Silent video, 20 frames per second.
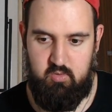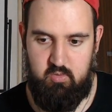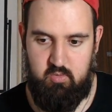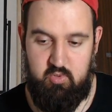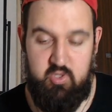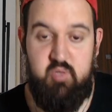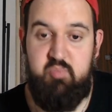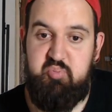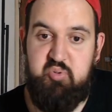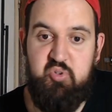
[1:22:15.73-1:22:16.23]

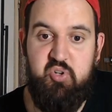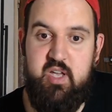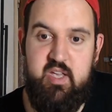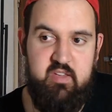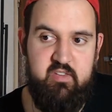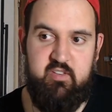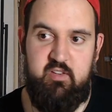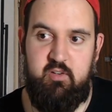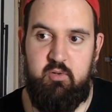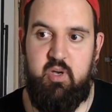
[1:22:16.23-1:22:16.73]
he
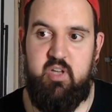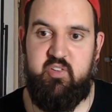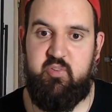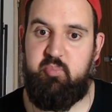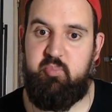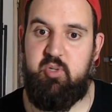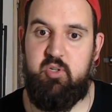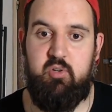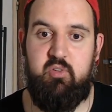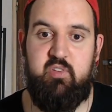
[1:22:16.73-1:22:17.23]
praised in a way
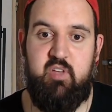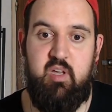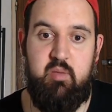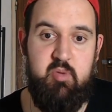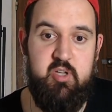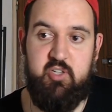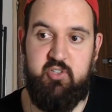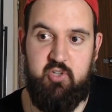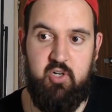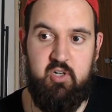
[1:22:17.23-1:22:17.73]
Spinoza
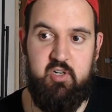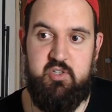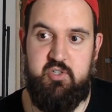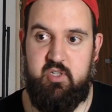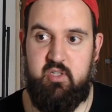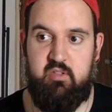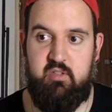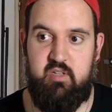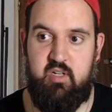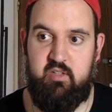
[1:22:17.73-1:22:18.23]
by
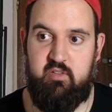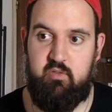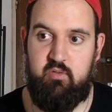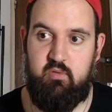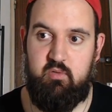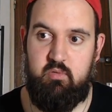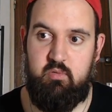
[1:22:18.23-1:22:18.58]
acknowledging that